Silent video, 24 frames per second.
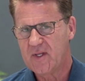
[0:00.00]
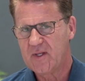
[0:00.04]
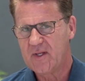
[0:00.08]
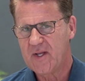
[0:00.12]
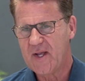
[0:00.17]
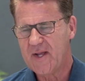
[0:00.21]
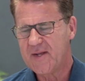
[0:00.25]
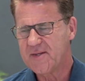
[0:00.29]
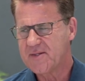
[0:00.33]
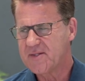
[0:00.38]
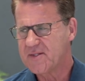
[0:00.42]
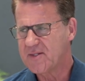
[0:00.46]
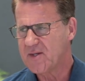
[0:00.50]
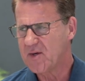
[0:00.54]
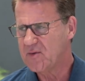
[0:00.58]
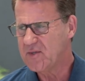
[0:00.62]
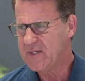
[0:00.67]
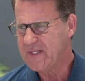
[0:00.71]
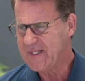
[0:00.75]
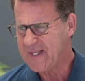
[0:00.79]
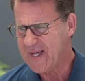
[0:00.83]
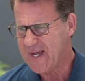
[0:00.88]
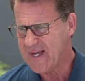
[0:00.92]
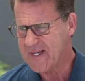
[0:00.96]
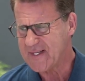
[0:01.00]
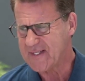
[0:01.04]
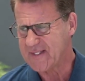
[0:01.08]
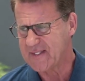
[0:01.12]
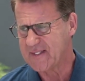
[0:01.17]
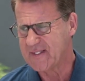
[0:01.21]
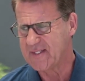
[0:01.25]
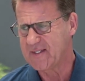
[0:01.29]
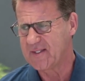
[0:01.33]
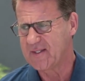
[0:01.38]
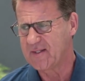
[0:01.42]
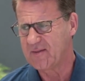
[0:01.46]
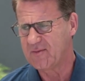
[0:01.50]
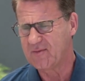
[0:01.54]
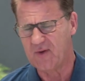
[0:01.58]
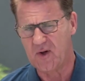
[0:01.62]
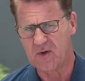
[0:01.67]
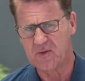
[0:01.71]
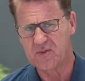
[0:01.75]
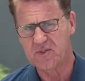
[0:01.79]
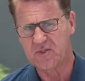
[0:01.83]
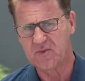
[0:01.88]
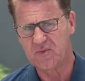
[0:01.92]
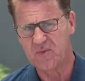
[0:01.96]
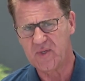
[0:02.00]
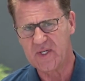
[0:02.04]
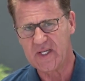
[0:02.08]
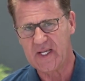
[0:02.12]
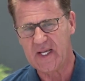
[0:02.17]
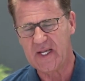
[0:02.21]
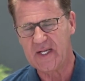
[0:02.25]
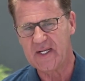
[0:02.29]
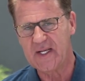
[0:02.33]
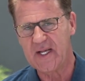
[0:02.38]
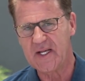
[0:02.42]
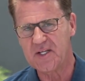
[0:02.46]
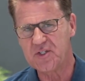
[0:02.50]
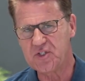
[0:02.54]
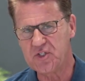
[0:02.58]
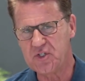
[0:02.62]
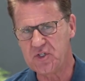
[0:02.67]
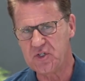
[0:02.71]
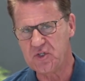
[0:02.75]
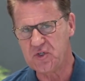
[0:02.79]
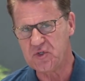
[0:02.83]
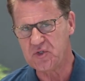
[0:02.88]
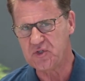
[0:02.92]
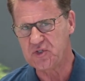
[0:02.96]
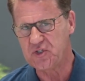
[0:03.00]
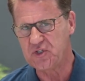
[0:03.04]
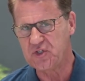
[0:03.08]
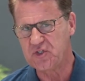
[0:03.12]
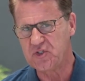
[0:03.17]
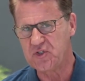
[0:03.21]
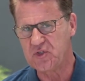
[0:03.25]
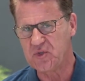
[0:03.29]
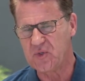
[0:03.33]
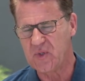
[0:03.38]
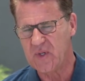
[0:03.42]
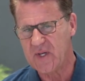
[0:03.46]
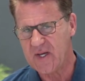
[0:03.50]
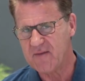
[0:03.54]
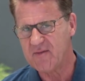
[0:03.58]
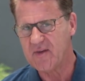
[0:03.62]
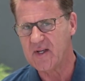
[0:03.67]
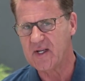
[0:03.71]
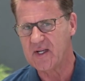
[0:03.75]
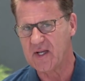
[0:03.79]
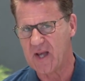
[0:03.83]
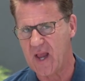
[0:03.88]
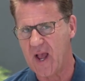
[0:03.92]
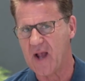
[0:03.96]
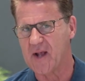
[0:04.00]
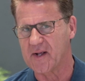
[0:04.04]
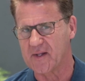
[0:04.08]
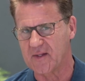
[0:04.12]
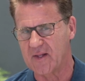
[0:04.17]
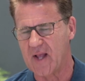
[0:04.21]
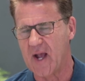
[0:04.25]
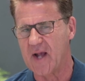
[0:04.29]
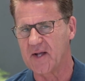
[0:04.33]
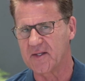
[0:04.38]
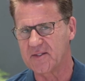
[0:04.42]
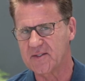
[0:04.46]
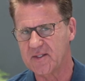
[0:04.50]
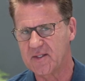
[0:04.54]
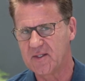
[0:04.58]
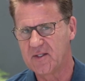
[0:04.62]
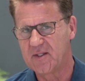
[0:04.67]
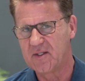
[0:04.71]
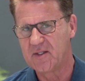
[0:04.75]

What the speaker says: And so, yes, folks, we can get used to living like that.